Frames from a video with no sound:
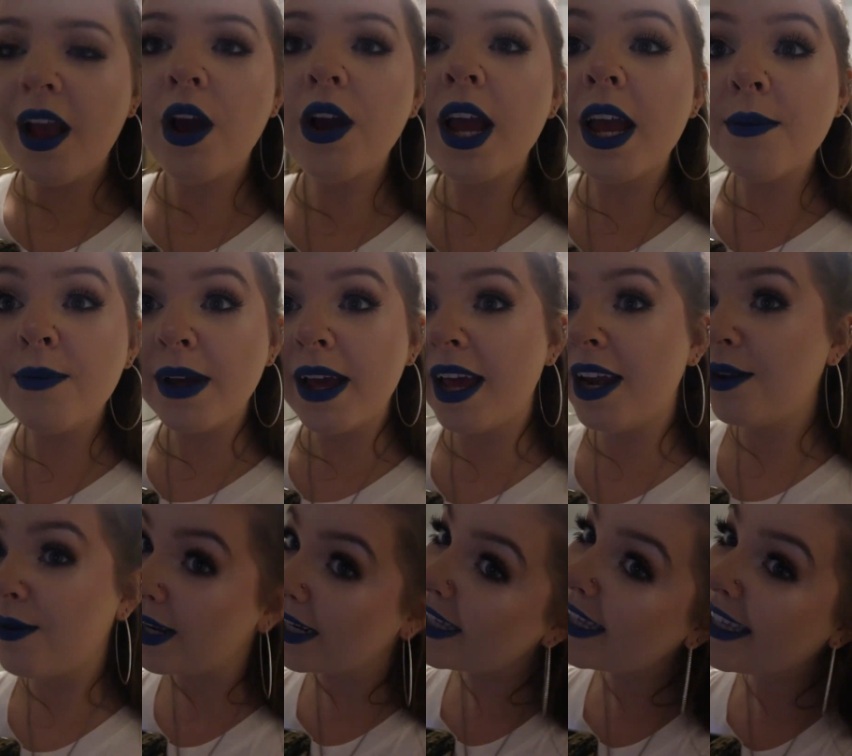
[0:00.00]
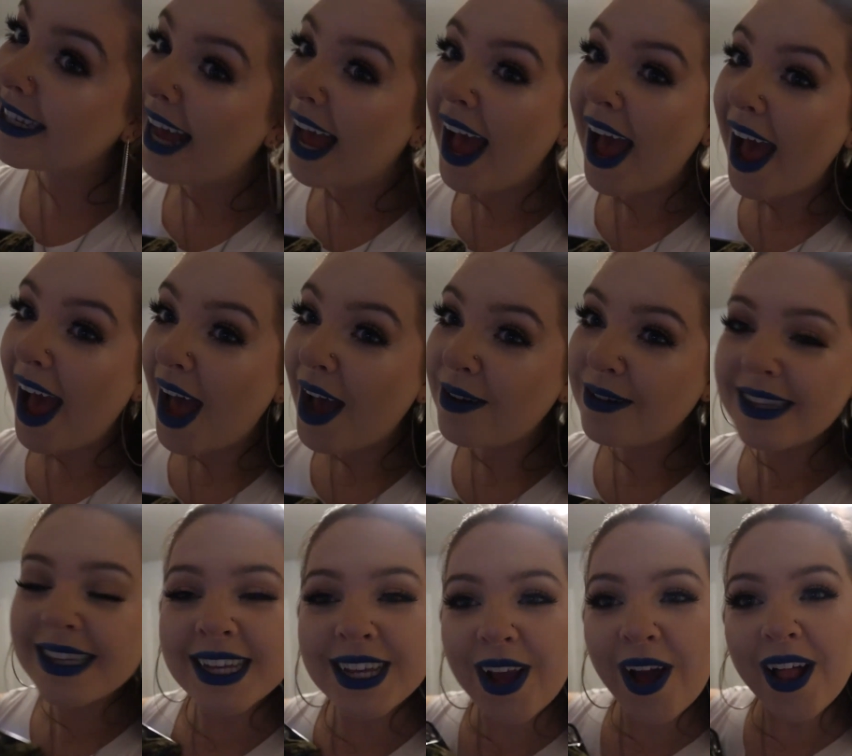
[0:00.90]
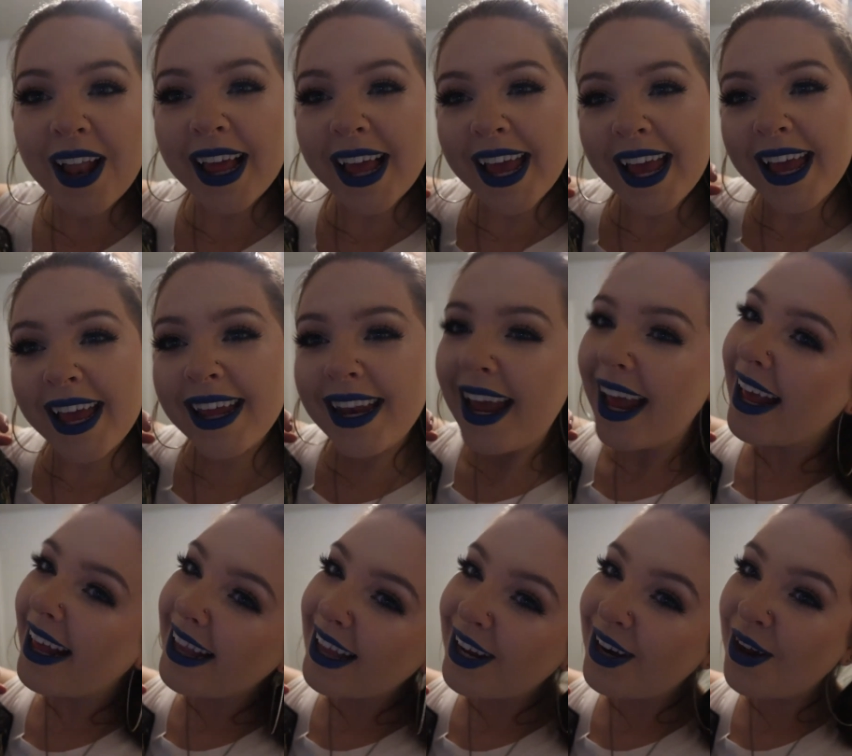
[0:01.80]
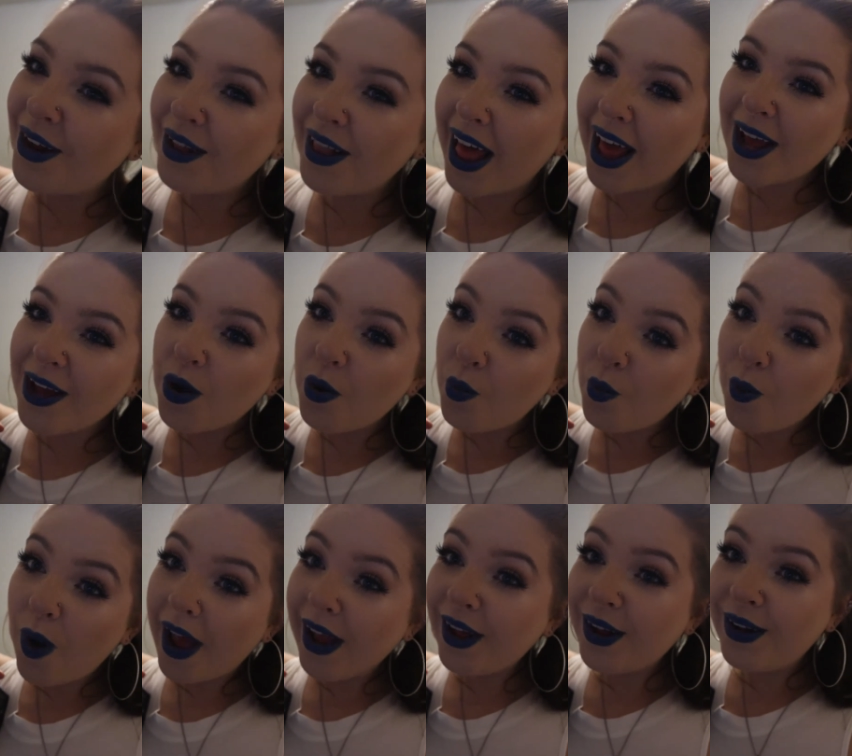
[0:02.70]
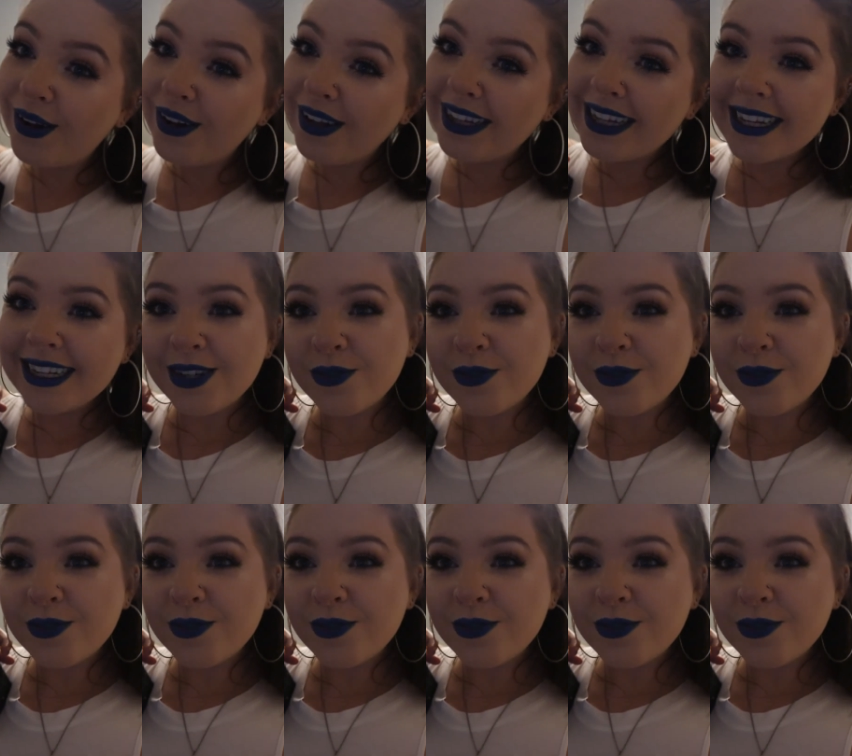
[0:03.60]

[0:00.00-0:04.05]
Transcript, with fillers: Okay, but anyways, I will see y'all in a little while.